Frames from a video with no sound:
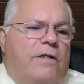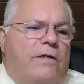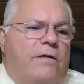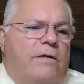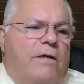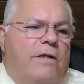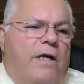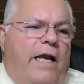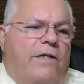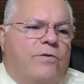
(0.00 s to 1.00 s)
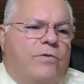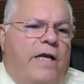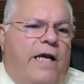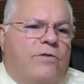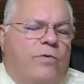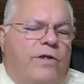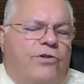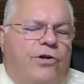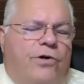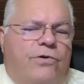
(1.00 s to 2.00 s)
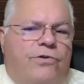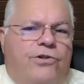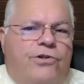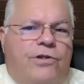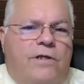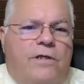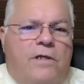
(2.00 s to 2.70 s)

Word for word: and the Keswick Church.